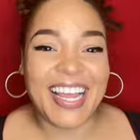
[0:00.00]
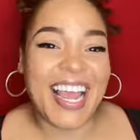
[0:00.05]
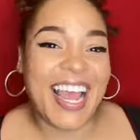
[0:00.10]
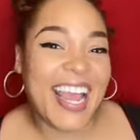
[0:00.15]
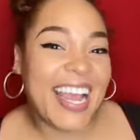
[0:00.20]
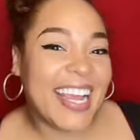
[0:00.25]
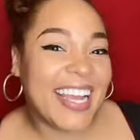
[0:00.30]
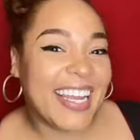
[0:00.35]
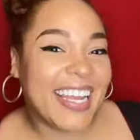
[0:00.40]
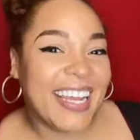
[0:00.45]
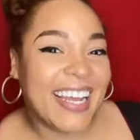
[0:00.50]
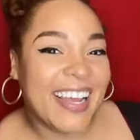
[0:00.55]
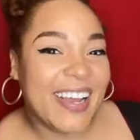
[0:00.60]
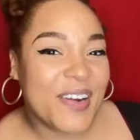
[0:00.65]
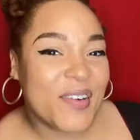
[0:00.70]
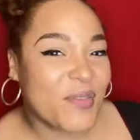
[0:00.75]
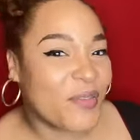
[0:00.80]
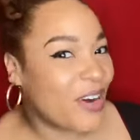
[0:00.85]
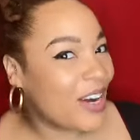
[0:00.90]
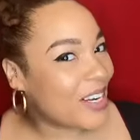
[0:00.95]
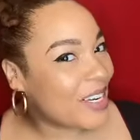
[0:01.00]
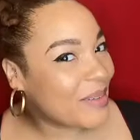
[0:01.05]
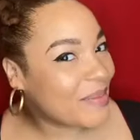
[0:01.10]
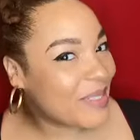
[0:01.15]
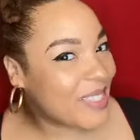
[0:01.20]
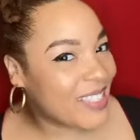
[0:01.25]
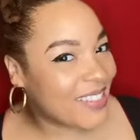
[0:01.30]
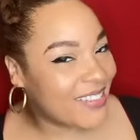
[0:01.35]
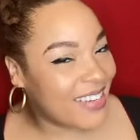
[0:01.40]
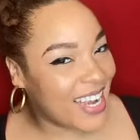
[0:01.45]
Hey, welcome
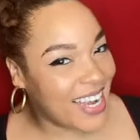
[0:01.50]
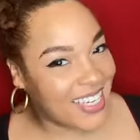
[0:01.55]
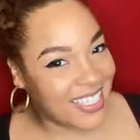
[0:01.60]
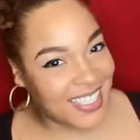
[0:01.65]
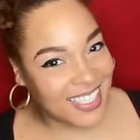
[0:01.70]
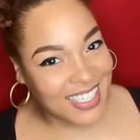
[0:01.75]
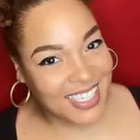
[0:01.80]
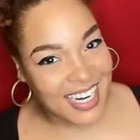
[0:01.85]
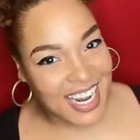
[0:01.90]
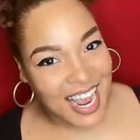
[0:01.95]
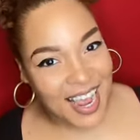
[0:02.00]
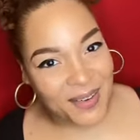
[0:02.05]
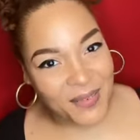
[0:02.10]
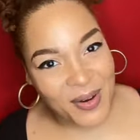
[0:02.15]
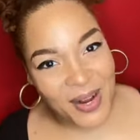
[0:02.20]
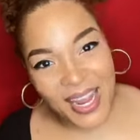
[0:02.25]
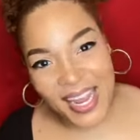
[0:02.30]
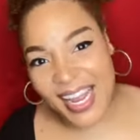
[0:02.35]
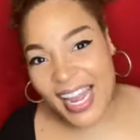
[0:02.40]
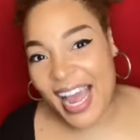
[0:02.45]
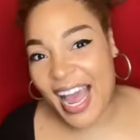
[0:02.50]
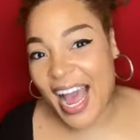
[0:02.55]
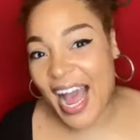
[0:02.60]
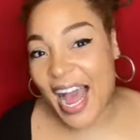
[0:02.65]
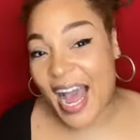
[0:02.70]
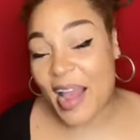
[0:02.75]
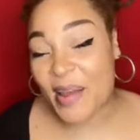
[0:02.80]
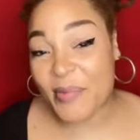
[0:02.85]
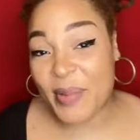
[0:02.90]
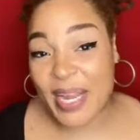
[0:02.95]
to Asia DIY.
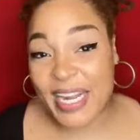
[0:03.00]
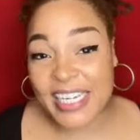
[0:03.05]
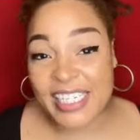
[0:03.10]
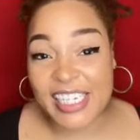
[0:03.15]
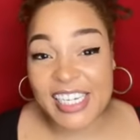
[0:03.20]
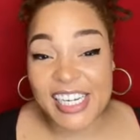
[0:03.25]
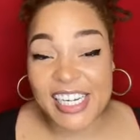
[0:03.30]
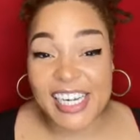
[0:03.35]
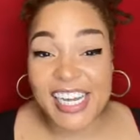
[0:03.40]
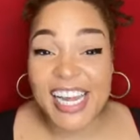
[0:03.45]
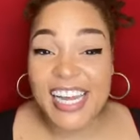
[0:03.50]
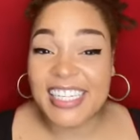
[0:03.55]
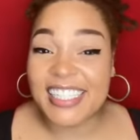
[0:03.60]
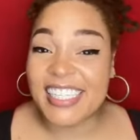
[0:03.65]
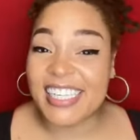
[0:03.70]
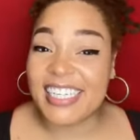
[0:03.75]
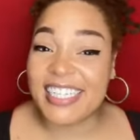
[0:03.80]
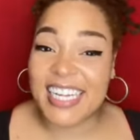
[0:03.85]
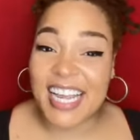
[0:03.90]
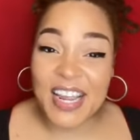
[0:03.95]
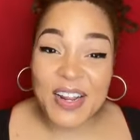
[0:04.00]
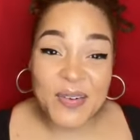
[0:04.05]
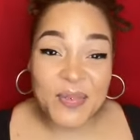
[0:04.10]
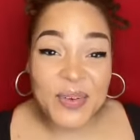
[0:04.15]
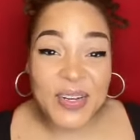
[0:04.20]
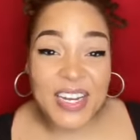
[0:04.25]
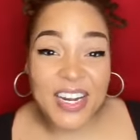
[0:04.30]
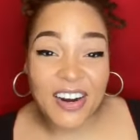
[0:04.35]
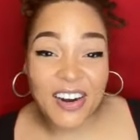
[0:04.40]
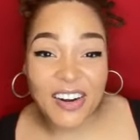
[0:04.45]
I'm Asia. Today
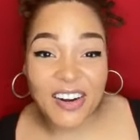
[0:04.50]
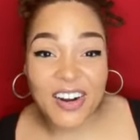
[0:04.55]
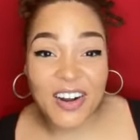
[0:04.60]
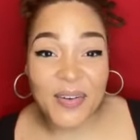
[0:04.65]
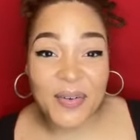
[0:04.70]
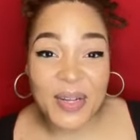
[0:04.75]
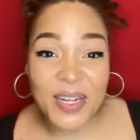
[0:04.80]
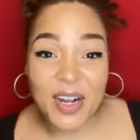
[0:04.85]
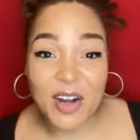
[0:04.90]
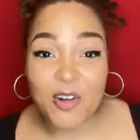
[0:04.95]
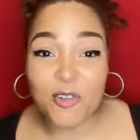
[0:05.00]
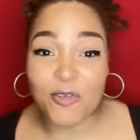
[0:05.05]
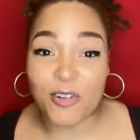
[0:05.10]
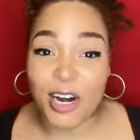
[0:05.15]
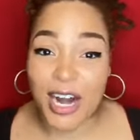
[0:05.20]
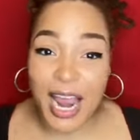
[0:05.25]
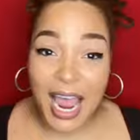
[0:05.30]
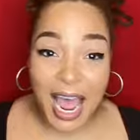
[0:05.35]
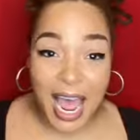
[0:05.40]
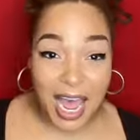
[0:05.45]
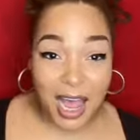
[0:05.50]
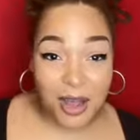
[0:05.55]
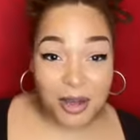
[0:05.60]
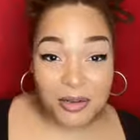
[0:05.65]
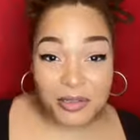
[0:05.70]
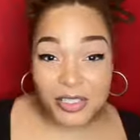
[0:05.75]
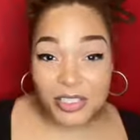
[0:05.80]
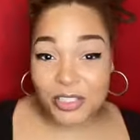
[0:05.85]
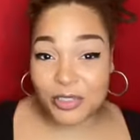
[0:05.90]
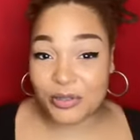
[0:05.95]
we are going over how
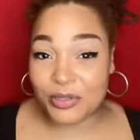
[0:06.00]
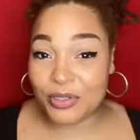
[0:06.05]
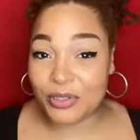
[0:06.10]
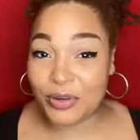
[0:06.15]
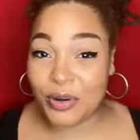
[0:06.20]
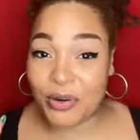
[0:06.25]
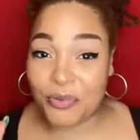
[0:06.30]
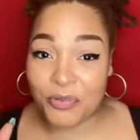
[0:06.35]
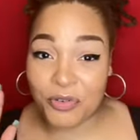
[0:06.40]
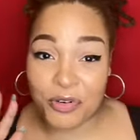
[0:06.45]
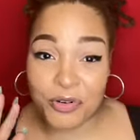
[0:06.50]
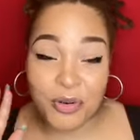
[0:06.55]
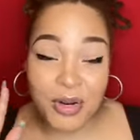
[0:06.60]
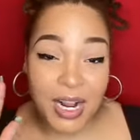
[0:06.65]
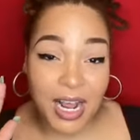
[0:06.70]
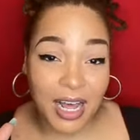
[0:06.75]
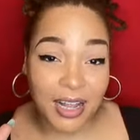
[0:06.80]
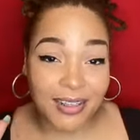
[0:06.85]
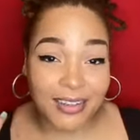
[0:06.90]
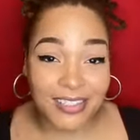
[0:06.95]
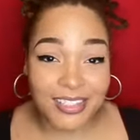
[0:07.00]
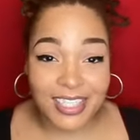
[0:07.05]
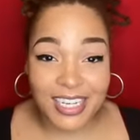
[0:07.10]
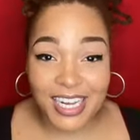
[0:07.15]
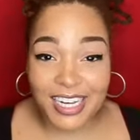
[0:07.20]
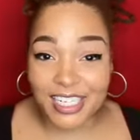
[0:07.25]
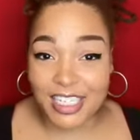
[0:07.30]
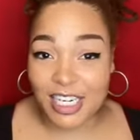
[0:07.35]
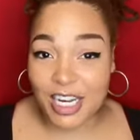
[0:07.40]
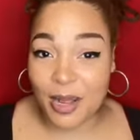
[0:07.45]
to do a root color
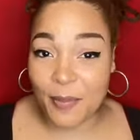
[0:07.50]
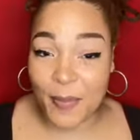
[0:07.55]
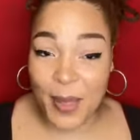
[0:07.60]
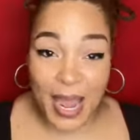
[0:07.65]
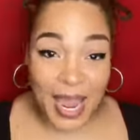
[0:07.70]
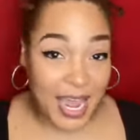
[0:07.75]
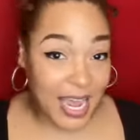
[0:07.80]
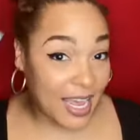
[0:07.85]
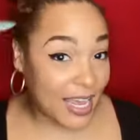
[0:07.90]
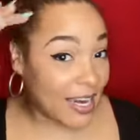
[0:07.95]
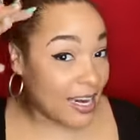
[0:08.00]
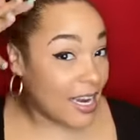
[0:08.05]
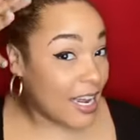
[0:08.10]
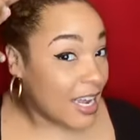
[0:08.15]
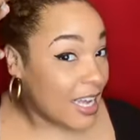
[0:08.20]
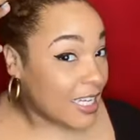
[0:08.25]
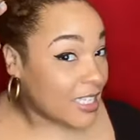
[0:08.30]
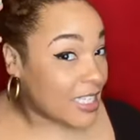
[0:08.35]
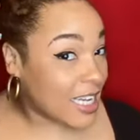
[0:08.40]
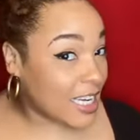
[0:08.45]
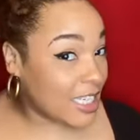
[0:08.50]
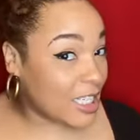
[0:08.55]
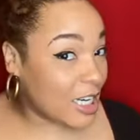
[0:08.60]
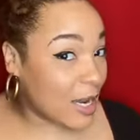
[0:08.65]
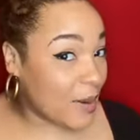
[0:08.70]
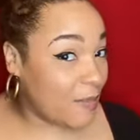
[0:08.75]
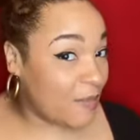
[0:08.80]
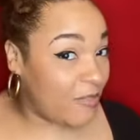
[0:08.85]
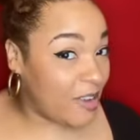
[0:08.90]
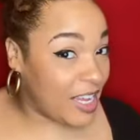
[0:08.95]
touch-up and
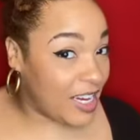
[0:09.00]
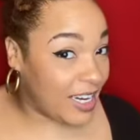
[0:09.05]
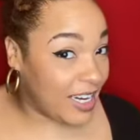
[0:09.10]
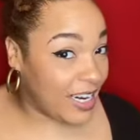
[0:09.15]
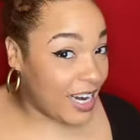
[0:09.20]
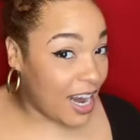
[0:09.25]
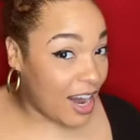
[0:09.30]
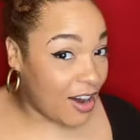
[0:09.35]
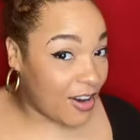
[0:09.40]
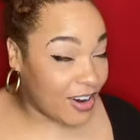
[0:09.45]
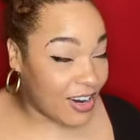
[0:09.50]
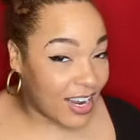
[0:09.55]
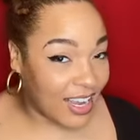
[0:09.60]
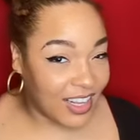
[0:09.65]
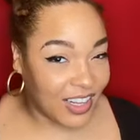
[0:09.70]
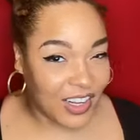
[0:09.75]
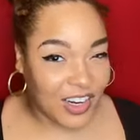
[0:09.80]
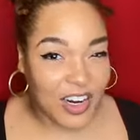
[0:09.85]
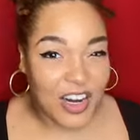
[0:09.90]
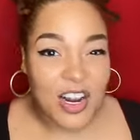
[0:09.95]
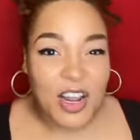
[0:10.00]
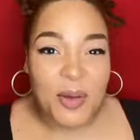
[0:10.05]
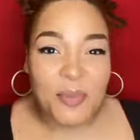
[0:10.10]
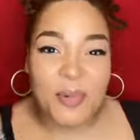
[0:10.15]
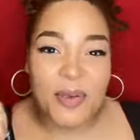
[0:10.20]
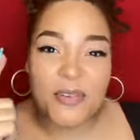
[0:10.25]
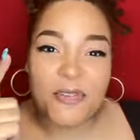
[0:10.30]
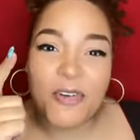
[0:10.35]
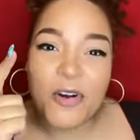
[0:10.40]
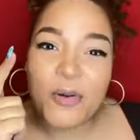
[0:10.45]
touch-up faded hair color.
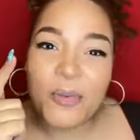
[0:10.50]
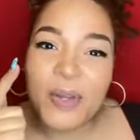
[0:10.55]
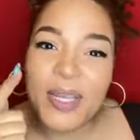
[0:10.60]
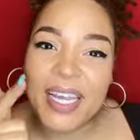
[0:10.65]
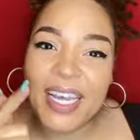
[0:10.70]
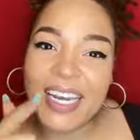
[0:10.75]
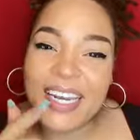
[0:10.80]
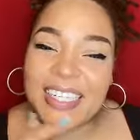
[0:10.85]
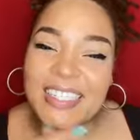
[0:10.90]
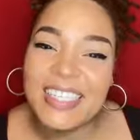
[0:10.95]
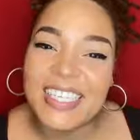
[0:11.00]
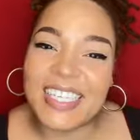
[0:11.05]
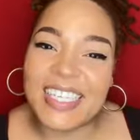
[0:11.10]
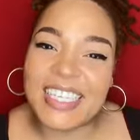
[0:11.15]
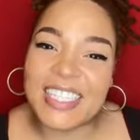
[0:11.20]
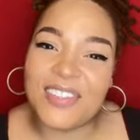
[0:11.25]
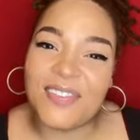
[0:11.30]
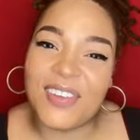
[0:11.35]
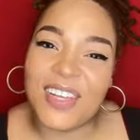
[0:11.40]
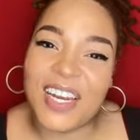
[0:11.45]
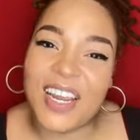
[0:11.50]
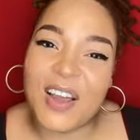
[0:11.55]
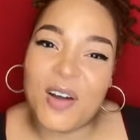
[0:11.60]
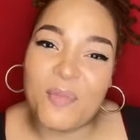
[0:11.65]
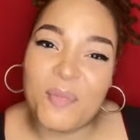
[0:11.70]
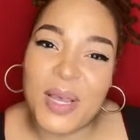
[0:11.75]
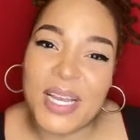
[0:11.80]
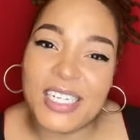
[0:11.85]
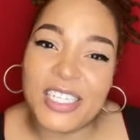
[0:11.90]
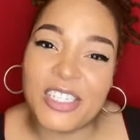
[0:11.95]
Before we get into this video,
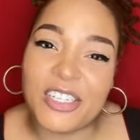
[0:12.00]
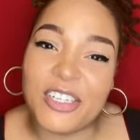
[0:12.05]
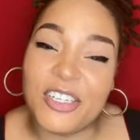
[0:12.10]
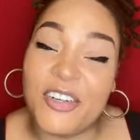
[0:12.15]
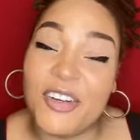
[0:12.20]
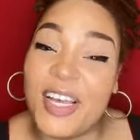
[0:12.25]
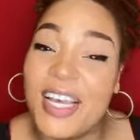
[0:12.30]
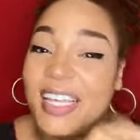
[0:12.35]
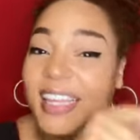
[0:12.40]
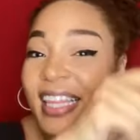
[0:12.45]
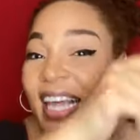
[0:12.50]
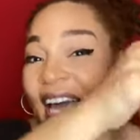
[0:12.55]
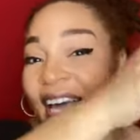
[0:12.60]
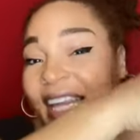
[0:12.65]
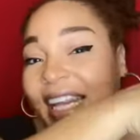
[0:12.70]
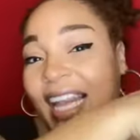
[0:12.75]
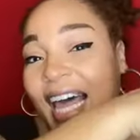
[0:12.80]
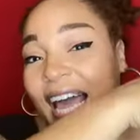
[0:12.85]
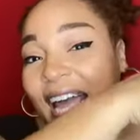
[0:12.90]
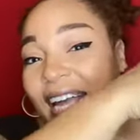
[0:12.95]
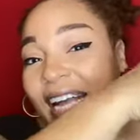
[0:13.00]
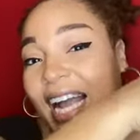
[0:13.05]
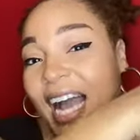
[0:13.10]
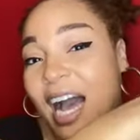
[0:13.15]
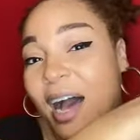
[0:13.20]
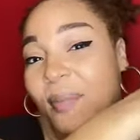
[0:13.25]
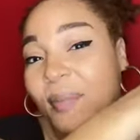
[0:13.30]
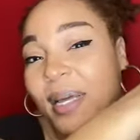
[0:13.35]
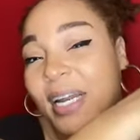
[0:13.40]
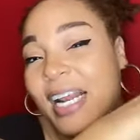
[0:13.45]
make sure you hit that like,
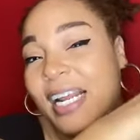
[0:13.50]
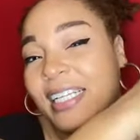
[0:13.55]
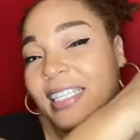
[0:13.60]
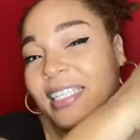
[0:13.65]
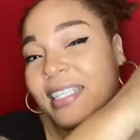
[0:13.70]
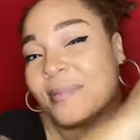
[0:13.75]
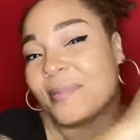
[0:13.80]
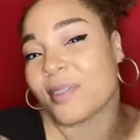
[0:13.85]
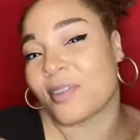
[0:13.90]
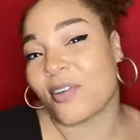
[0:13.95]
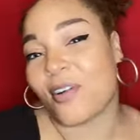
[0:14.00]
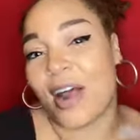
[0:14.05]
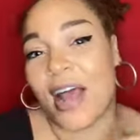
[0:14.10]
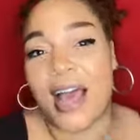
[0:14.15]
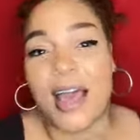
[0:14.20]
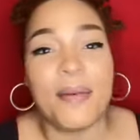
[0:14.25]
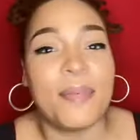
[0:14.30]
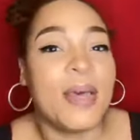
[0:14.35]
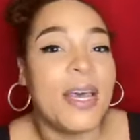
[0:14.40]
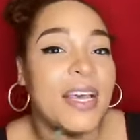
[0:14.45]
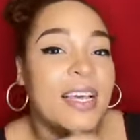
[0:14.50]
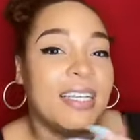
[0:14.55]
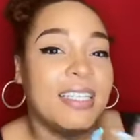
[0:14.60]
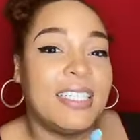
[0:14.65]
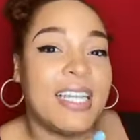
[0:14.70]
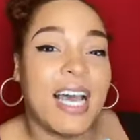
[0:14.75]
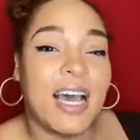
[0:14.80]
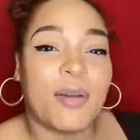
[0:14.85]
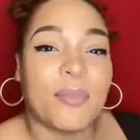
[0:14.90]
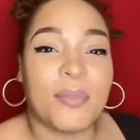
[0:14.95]
comment, and subscribe
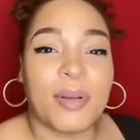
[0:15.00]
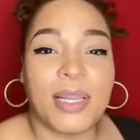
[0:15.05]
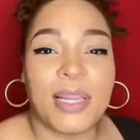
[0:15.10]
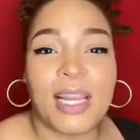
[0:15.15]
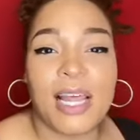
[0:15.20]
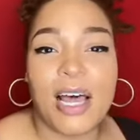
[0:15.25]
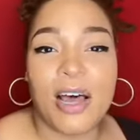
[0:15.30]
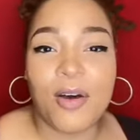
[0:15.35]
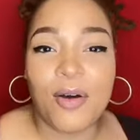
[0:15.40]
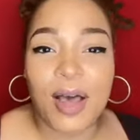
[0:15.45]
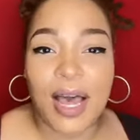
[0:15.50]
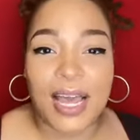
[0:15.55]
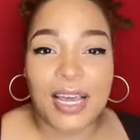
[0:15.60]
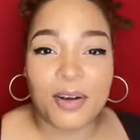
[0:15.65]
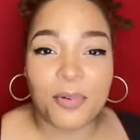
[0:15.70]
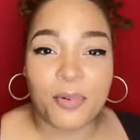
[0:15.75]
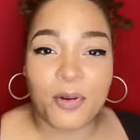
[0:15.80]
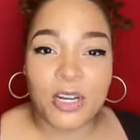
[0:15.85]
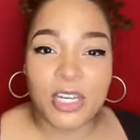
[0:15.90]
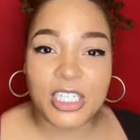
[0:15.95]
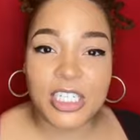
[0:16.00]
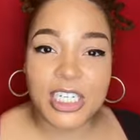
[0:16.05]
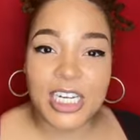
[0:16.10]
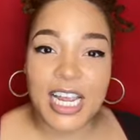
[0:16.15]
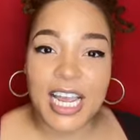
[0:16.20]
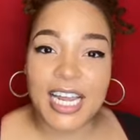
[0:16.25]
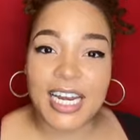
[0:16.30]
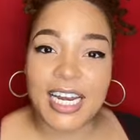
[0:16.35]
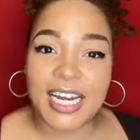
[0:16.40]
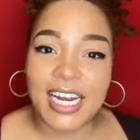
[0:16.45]
down below. I'd
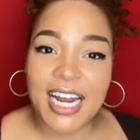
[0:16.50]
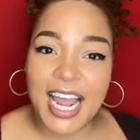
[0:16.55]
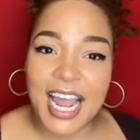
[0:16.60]
appreciate it.